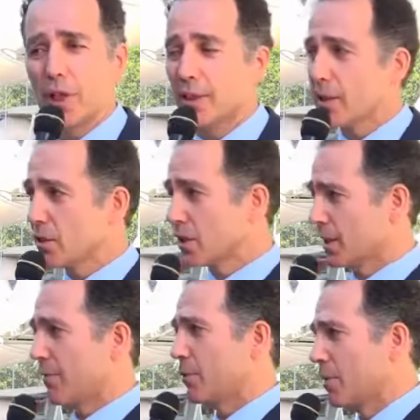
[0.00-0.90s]
So it doesn't
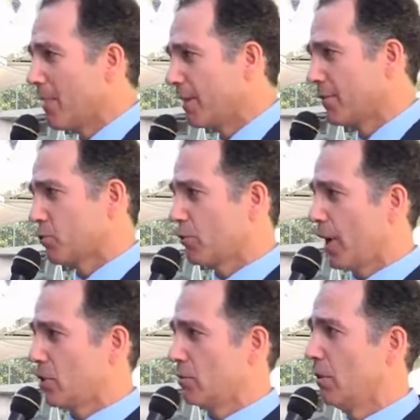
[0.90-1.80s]
just have to be manifest
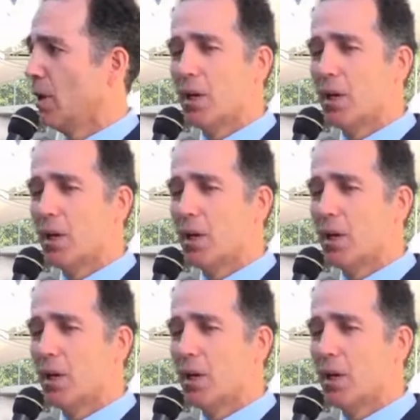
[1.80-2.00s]
refraction.